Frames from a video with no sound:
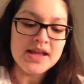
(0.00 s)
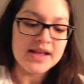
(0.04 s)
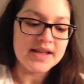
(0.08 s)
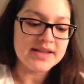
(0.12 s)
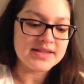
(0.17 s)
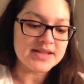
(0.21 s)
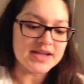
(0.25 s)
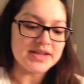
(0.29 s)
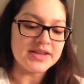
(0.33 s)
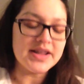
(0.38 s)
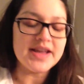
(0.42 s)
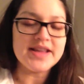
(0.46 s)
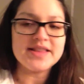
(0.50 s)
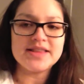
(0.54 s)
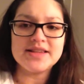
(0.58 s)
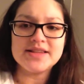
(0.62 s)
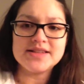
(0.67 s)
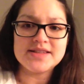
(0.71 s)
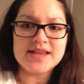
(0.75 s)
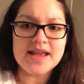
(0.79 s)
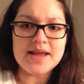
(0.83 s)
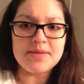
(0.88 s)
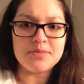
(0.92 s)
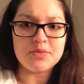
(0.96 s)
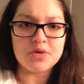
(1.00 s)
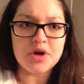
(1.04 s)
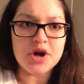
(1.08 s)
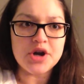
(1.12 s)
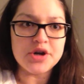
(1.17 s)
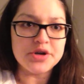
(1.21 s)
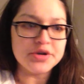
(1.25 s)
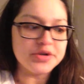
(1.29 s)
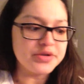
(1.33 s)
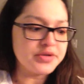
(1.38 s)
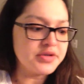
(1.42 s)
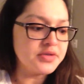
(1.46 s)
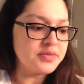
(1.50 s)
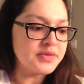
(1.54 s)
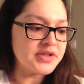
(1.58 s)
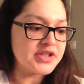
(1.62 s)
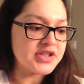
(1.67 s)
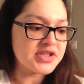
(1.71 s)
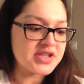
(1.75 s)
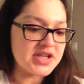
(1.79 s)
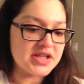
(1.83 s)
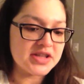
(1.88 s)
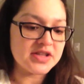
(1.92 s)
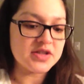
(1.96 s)
It's on like the same road. We
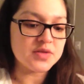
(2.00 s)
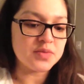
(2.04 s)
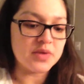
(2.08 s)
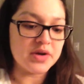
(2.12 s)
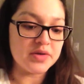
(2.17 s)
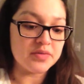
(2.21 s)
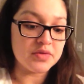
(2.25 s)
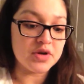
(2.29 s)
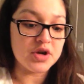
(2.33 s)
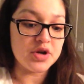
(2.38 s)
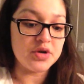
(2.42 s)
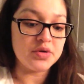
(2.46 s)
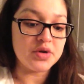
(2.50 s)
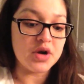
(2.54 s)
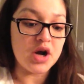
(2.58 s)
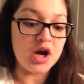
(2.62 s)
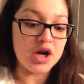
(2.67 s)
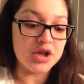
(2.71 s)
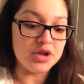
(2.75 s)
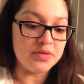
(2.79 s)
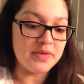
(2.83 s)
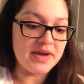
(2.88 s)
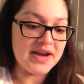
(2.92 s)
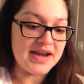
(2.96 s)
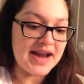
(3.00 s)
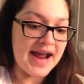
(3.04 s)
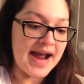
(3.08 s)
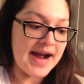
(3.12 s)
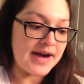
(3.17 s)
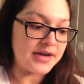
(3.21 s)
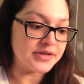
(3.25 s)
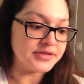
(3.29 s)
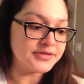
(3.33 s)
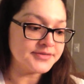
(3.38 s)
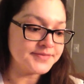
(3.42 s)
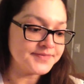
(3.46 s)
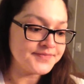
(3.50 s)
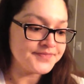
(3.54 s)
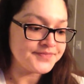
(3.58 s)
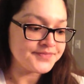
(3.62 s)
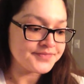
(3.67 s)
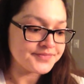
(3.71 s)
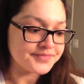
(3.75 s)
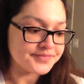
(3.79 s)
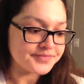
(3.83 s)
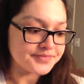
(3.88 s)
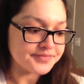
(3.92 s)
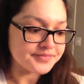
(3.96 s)
just take this one road all the way down.
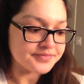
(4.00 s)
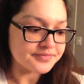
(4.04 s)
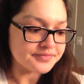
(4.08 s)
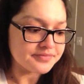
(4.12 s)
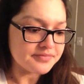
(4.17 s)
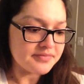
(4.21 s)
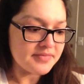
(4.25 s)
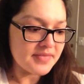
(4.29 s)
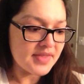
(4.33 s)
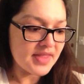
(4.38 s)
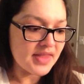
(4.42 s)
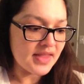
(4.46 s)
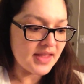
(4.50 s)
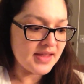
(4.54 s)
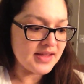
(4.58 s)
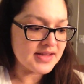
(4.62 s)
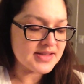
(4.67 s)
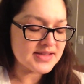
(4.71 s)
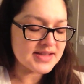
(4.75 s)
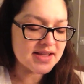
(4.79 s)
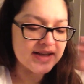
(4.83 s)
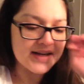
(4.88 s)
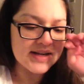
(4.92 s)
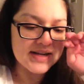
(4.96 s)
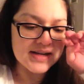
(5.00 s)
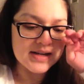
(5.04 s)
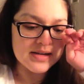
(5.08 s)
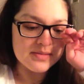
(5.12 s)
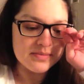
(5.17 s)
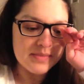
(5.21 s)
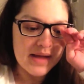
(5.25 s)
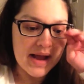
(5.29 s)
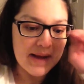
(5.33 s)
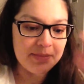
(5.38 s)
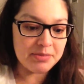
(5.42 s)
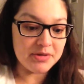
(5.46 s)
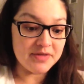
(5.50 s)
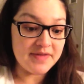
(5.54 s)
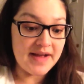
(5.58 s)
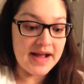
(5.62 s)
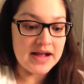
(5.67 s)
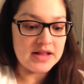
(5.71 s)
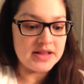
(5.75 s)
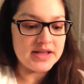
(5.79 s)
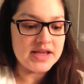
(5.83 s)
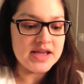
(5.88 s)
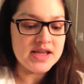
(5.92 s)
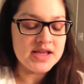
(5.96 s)
It's in um, Apple
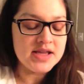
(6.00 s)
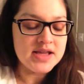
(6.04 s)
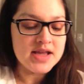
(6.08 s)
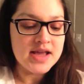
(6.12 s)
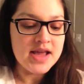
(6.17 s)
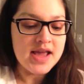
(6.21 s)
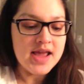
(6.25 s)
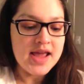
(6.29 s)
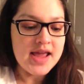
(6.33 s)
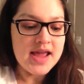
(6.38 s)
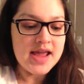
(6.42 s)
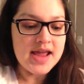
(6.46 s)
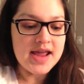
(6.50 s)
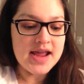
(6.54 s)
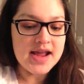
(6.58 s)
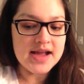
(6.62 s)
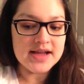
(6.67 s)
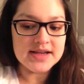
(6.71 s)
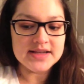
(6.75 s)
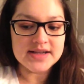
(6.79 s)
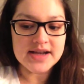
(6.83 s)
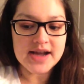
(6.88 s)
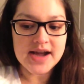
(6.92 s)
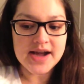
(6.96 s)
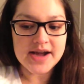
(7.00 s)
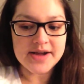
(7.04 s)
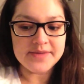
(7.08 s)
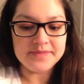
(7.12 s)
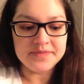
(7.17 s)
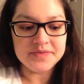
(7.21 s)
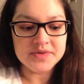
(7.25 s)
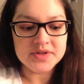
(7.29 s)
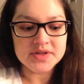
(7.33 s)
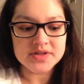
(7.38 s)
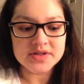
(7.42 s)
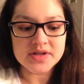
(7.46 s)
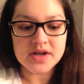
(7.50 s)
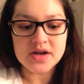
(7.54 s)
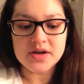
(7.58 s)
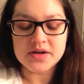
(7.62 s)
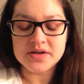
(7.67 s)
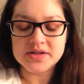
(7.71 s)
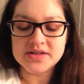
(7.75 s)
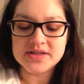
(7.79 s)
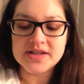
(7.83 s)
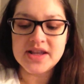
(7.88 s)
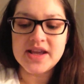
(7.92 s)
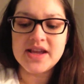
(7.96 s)
Valley. And um,
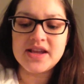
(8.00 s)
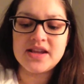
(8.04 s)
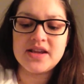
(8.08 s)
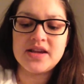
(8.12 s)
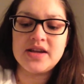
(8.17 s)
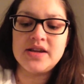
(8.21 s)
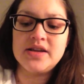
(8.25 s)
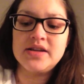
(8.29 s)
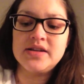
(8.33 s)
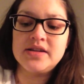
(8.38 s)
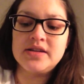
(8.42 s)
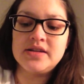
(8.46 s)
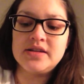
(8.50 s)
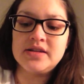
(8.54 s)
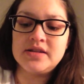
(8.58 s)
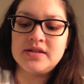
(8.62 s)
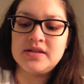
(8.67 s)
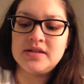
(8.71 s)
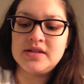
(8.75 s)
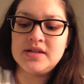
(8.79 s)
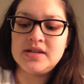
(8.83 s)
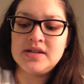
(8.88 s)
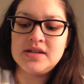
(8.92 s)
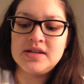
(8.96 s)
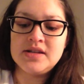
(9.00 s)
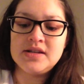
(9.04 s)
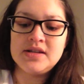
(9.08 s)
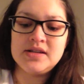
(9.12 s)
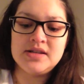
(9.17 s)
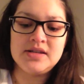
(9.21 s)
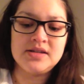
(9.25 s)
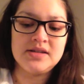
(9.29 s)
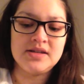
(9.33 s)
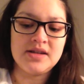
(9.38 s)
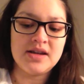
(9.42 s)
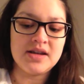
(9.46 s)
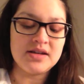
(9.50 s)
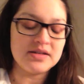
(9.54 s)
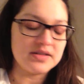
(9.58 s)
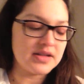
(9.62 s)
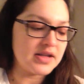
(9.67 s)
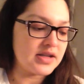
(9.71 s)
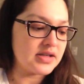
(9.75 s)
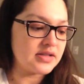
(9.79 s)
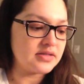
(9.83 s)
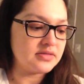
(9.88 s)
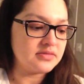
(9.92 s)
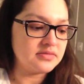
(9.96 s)
so it's like, I don't
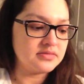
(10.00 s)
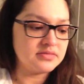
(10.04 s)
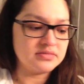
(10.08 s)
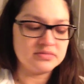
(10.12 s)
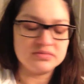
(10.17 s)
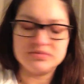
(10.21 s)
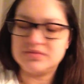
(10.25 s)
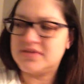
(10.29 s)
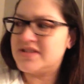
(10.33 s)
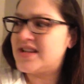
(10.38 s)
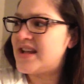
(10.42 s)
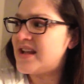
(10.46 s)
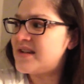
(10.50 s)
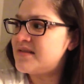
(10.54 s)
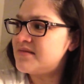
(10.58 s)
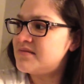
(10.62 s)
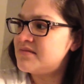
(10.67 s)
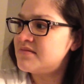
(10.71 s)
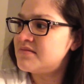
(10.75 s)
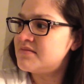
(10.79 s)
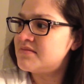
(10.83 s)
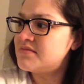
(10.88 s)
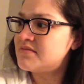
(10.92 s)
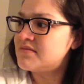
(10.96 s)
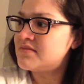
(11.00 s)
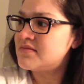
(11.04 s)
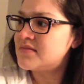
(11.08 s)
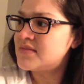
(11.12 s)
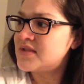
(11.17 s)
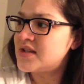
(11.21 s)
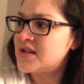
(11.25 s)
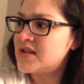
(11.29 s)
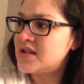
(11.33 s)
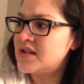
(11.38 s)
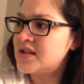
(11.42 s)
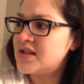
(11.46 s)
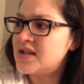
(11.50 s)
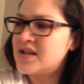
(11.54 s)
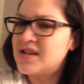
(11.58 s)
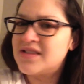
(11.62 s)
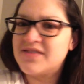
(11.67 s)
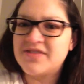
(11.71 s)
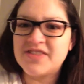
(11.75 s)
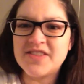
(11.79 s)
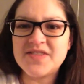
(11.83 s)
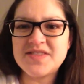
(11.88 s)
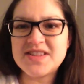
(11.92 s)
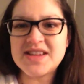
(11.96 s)
know, 10,
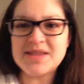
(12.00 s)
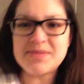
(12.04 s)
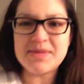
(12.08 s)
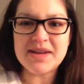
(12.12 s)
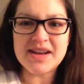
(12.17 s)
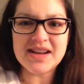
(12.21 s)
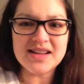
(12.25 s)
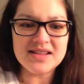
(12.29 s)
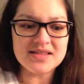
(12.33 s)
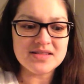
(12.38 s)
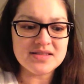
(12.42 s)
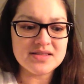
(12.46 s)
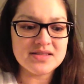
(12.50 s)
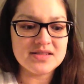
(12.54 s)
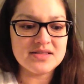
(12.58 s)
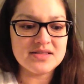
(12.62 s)
15 minutes,